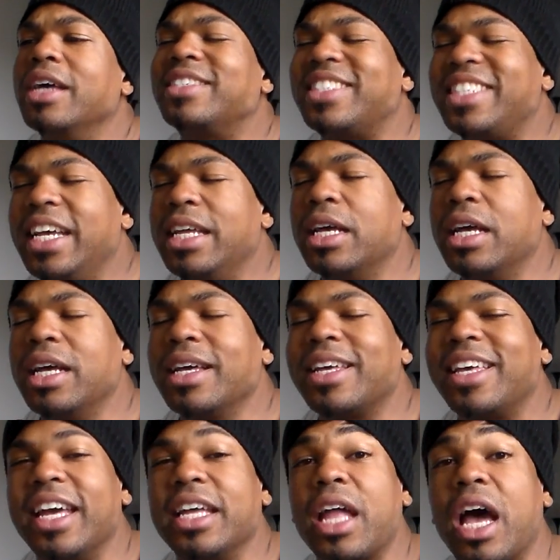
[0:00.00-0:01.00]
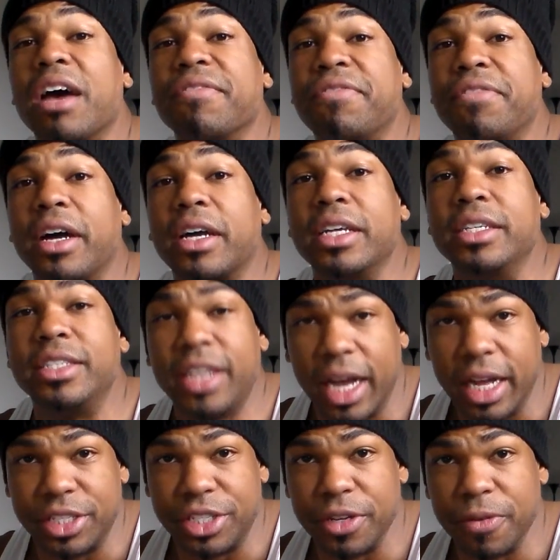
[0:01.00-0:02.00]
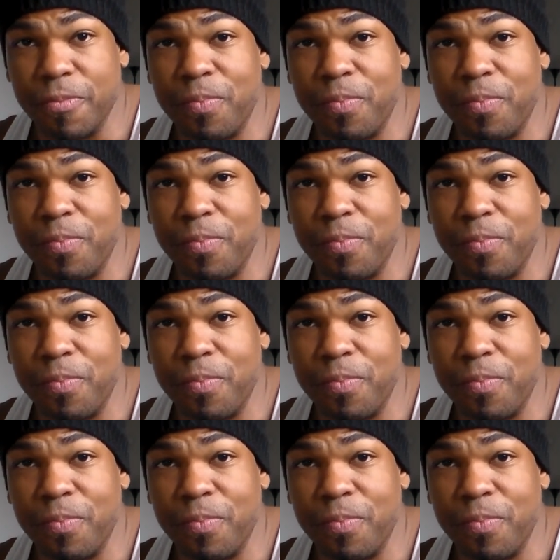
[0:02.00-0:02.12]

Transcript: Cena cannot fucking touch